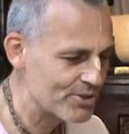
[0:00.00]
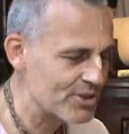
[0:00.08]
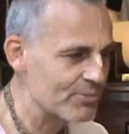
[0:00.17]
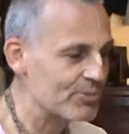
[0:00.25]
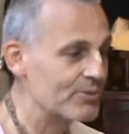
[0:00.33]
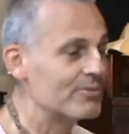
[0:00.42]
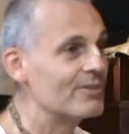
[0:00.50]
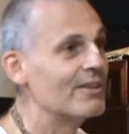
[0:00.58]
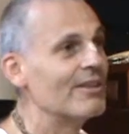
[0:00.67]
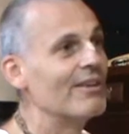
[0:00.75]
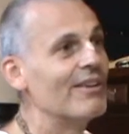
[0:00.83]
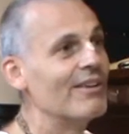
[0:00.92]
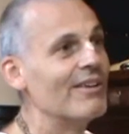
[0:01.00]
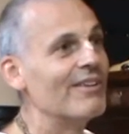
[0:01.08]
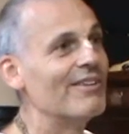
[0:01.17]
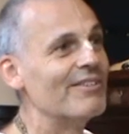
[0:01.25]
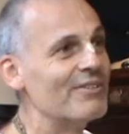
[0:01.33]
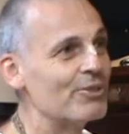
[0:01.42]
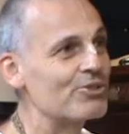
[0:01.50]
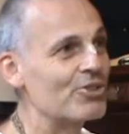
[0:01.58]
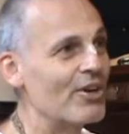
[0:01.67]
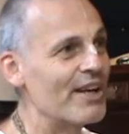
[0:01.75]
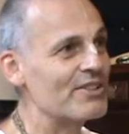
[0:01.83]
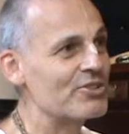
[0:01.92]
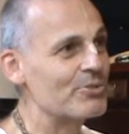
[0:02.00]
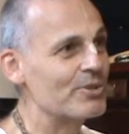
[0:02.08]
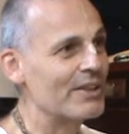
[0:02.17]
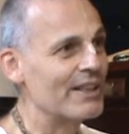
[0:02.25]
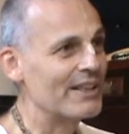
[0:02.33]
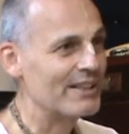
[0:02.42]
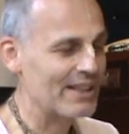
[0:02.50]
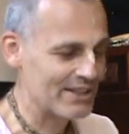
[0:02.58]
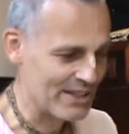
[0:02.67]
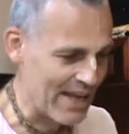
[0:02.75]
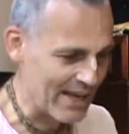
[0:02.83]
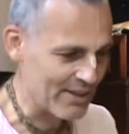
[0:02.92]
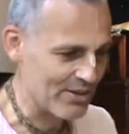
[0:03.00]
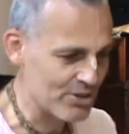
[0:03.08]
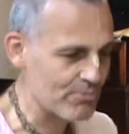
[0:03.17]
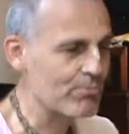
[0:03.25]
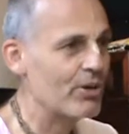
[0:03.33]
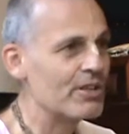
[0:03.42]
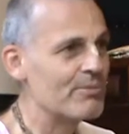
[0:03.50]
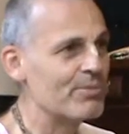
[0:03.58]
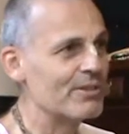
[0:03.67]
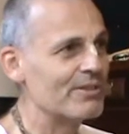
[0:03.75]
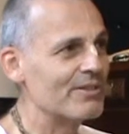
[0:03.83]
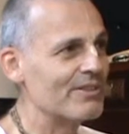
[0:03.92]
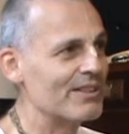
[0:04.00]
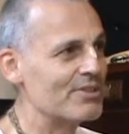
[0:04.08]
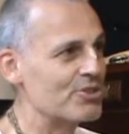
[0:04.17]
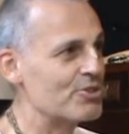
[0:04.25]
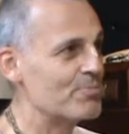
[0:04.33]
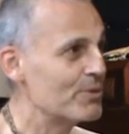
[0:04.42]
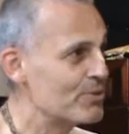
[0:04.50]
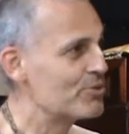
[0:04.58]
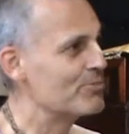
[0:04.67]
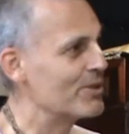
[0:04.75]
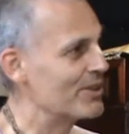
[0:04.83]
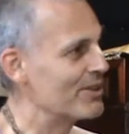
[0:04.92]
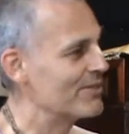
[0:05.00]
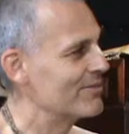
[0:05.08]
said, well, you're trying to attack this body, but it's a spiritual body.